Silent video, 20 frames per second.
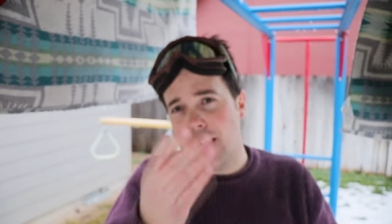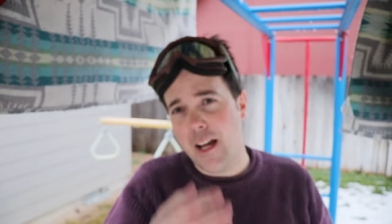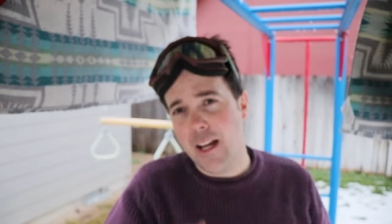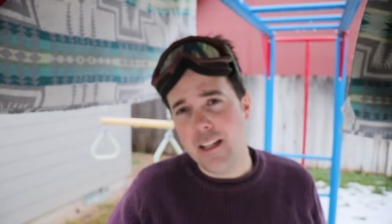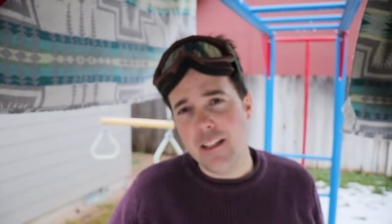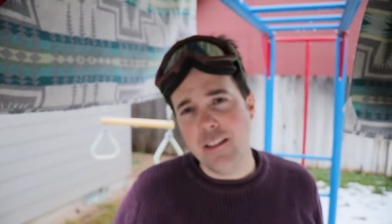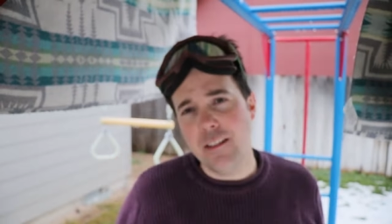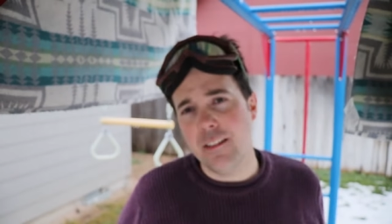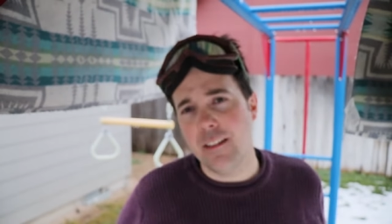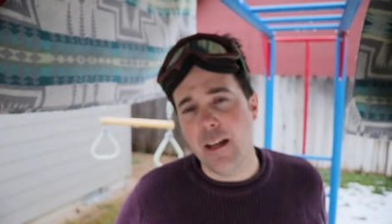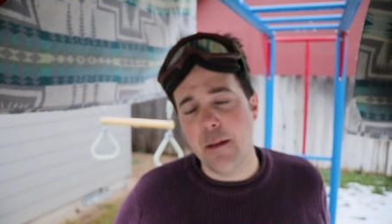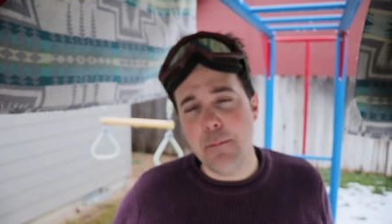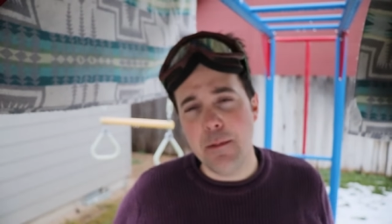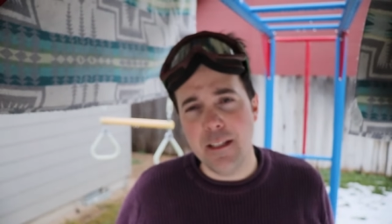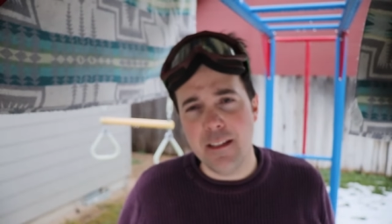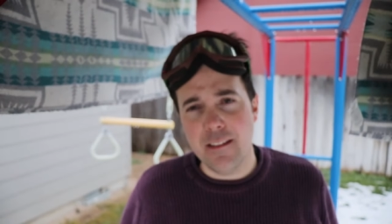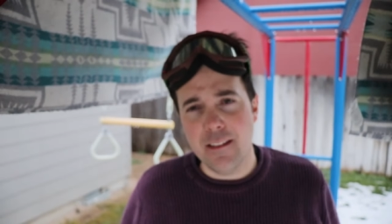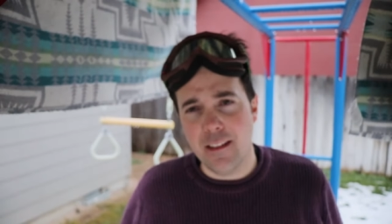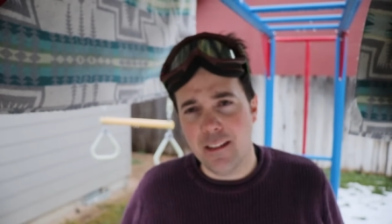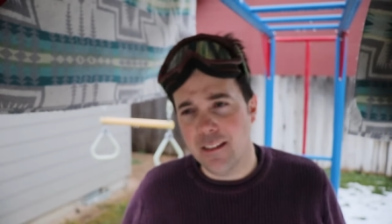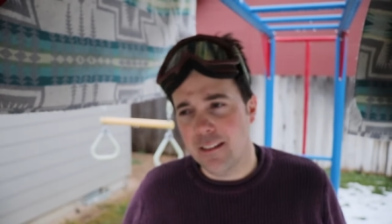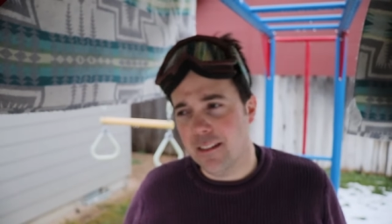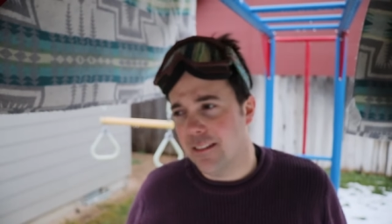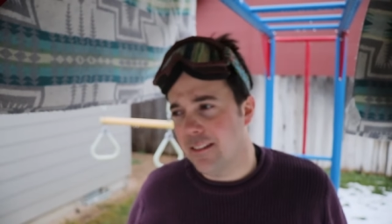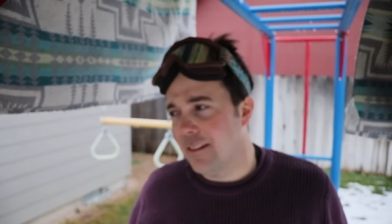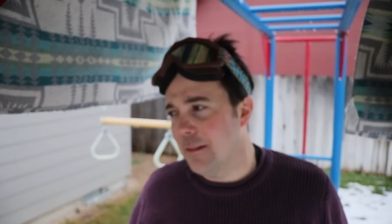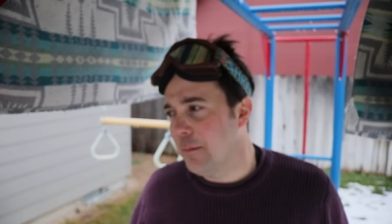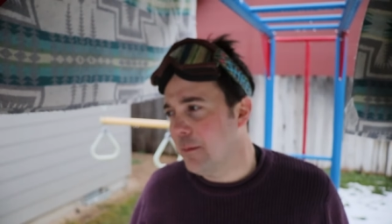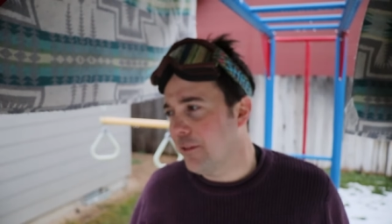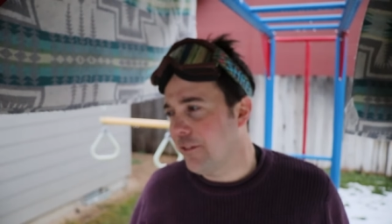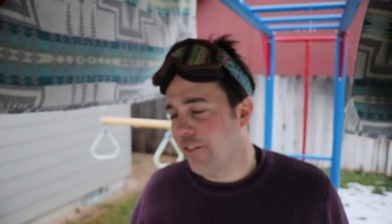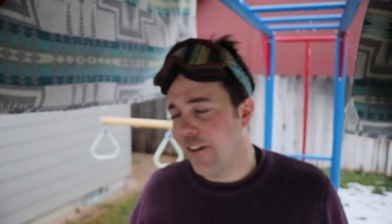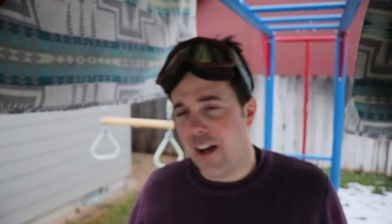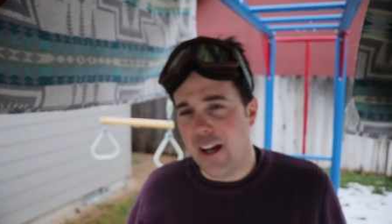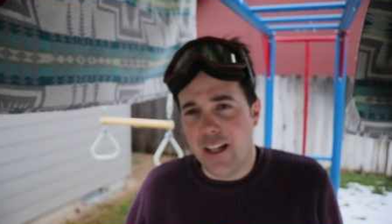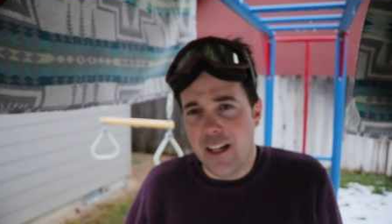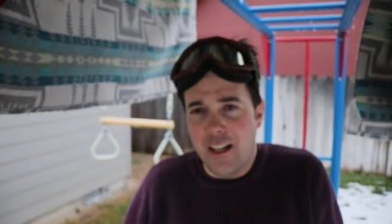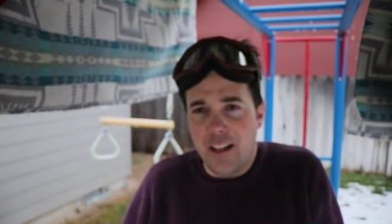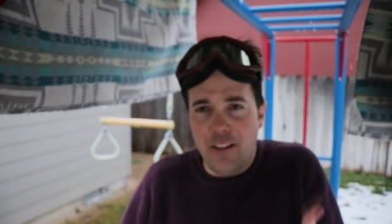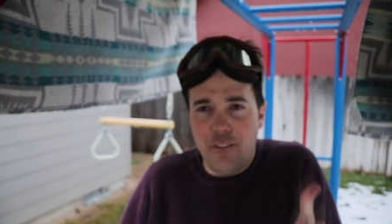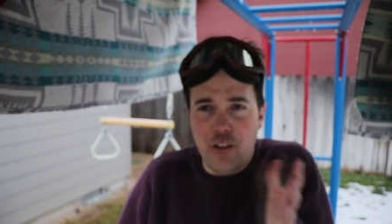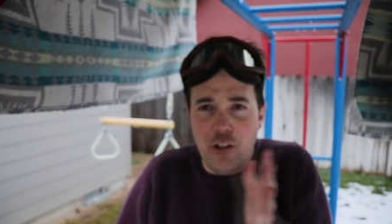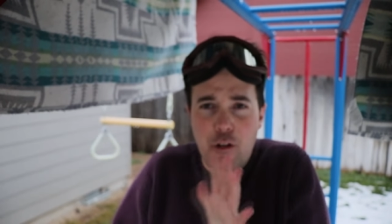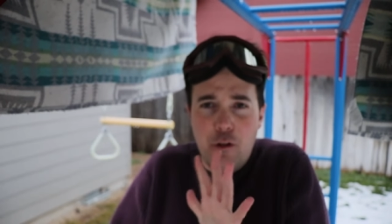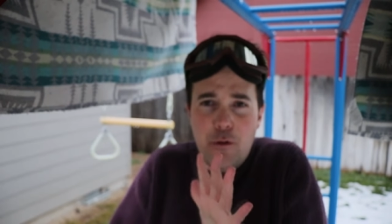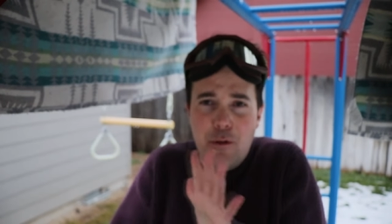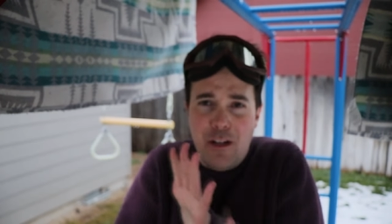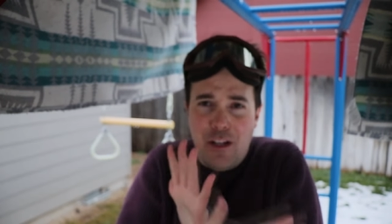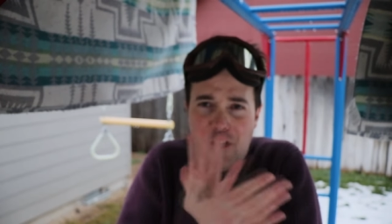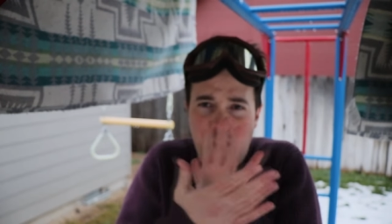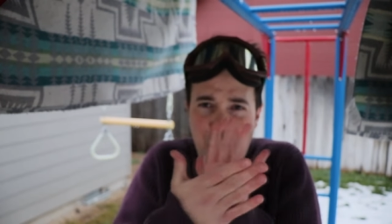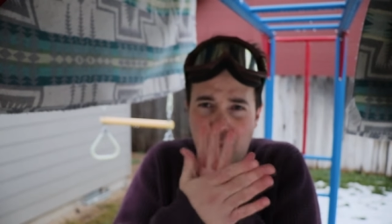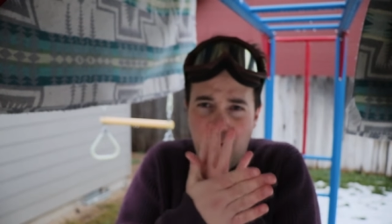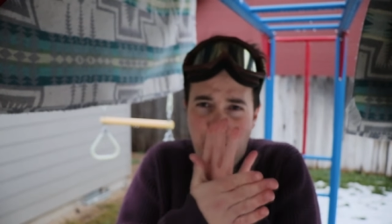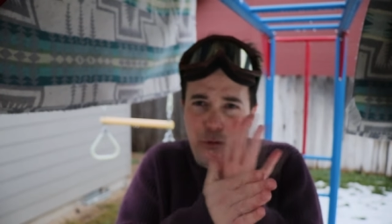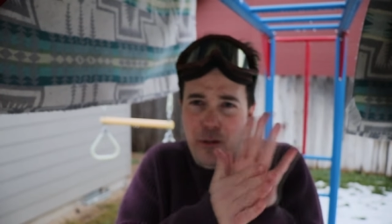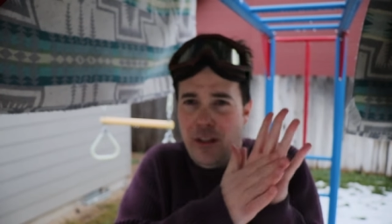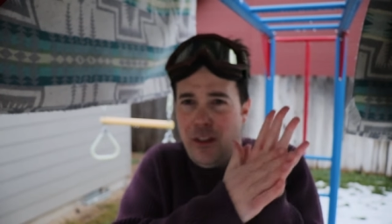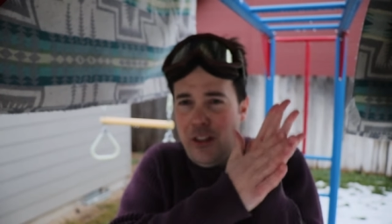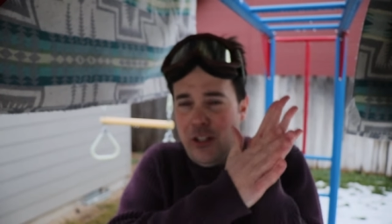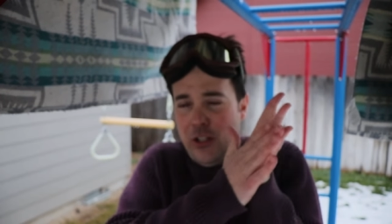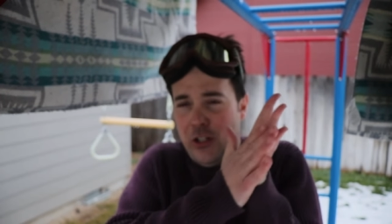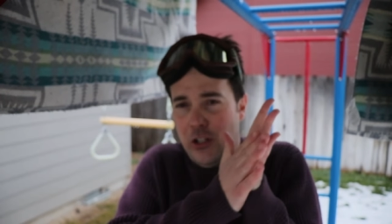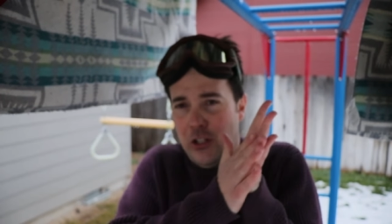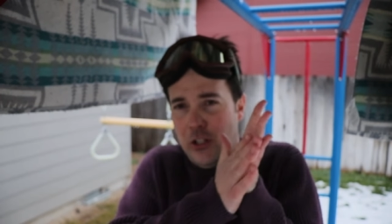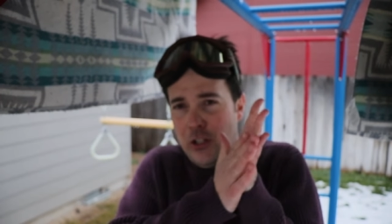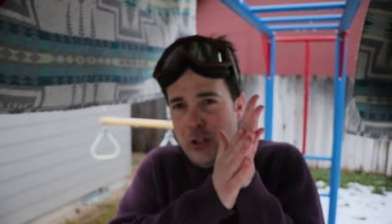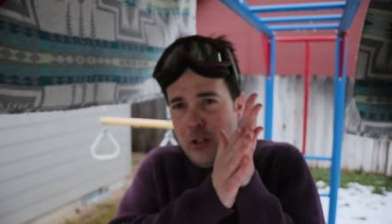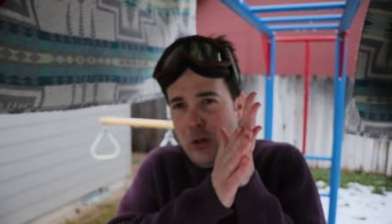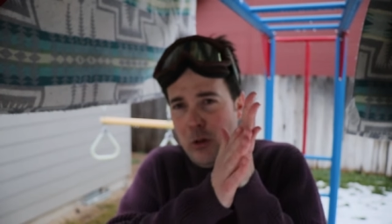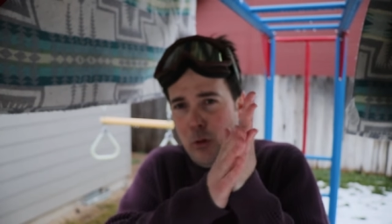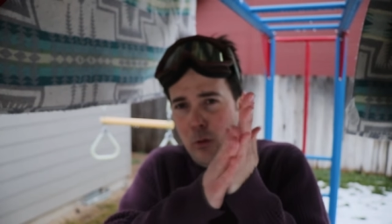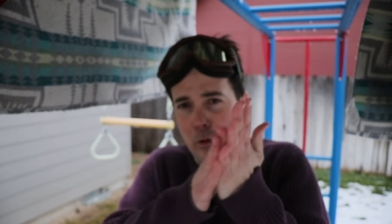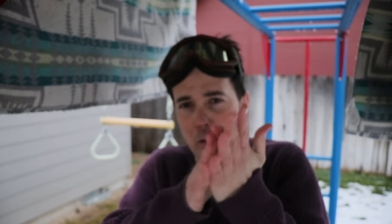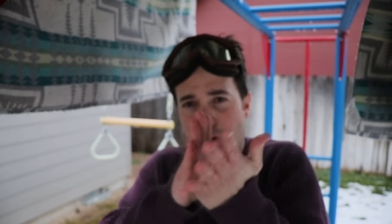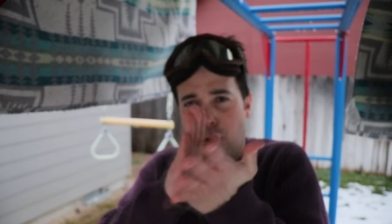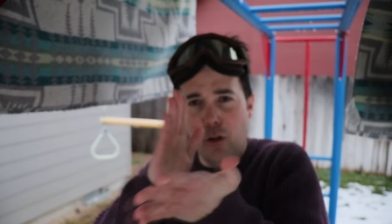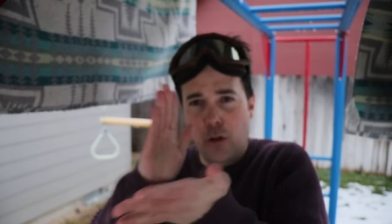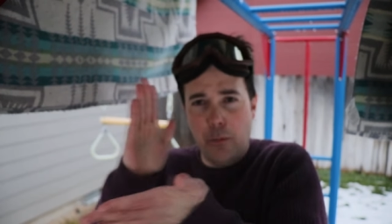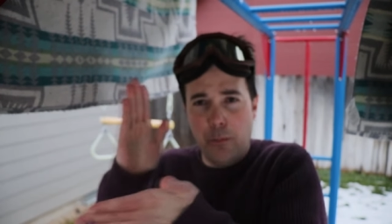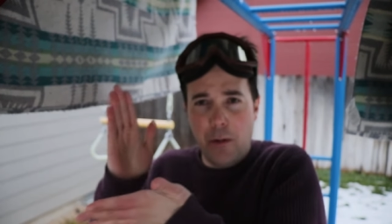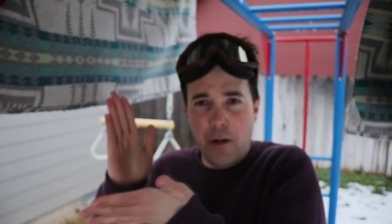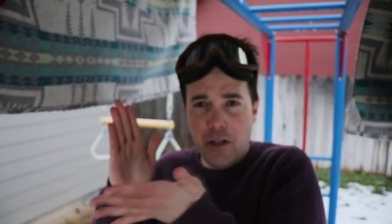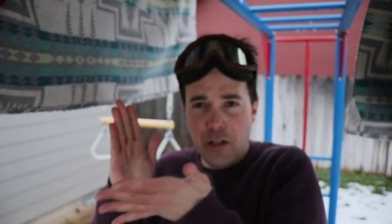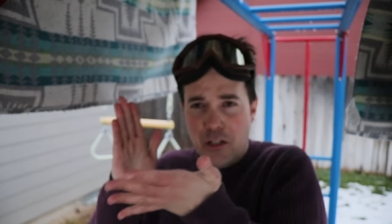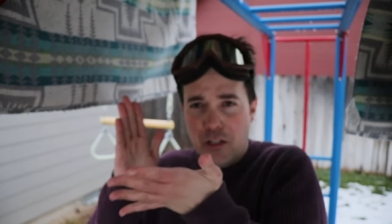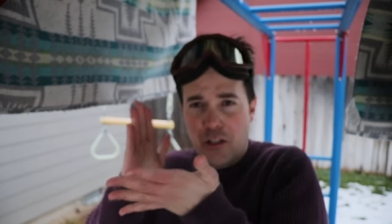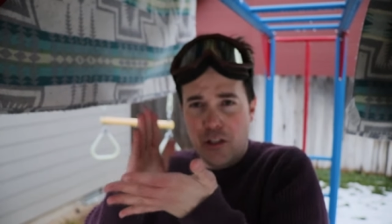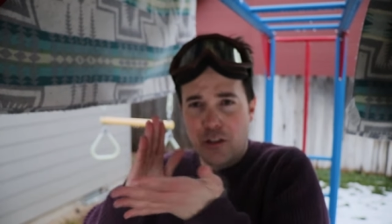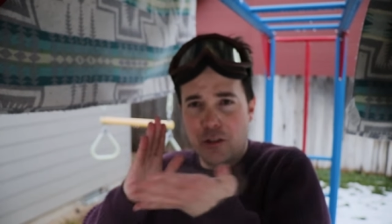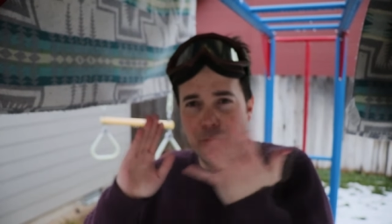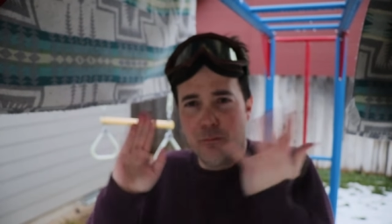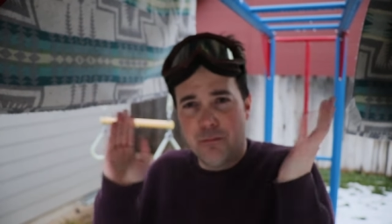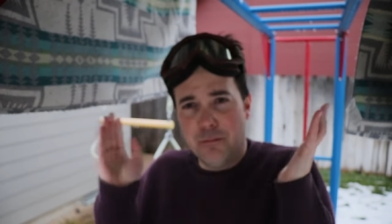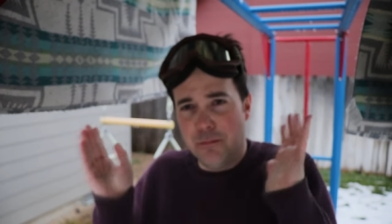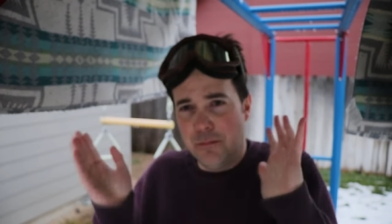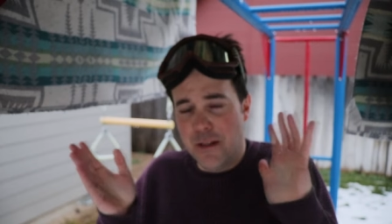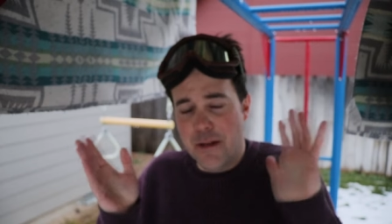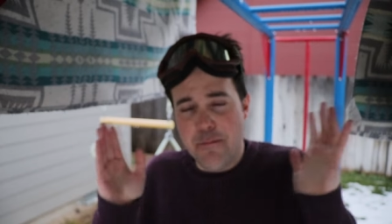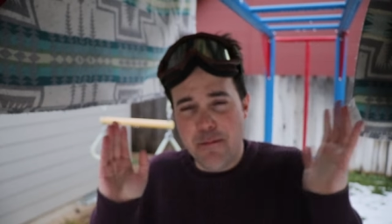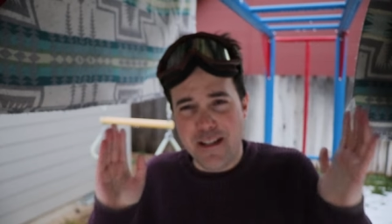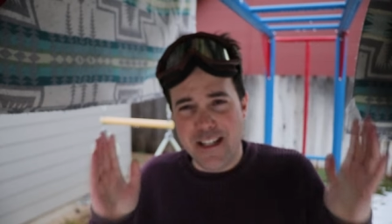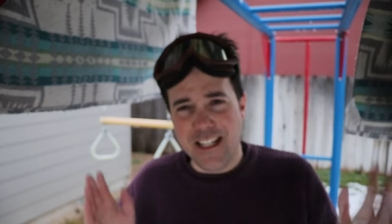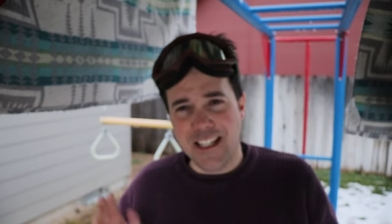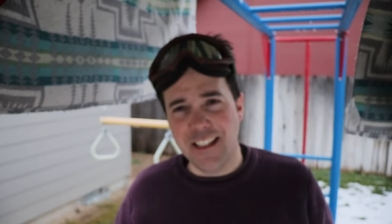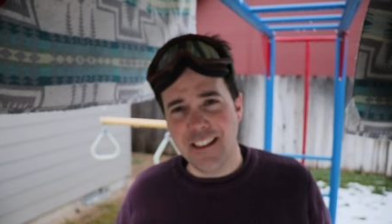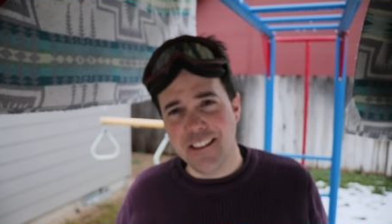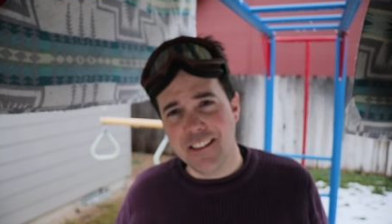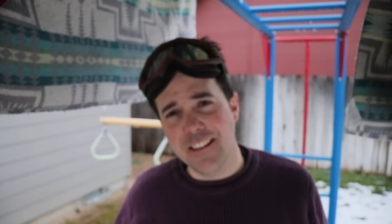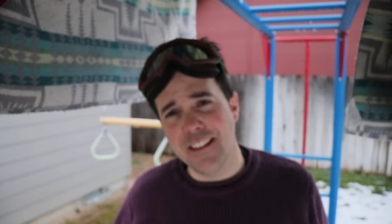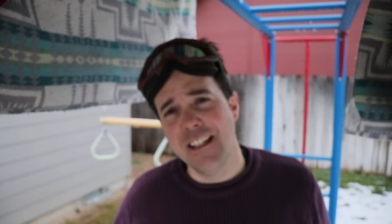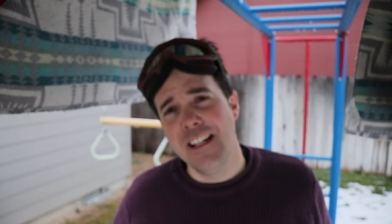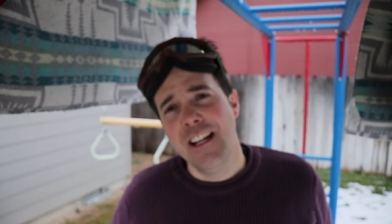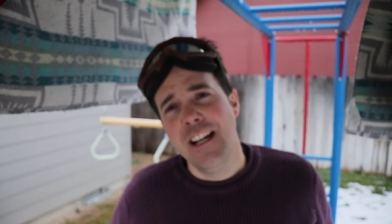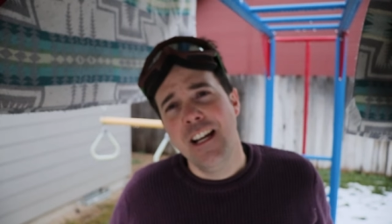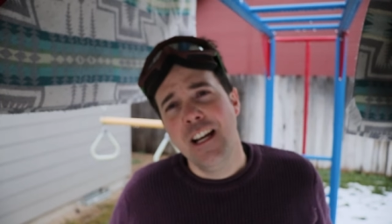nice. I mean, this seems fine. I have no issue with her or her partner in particular.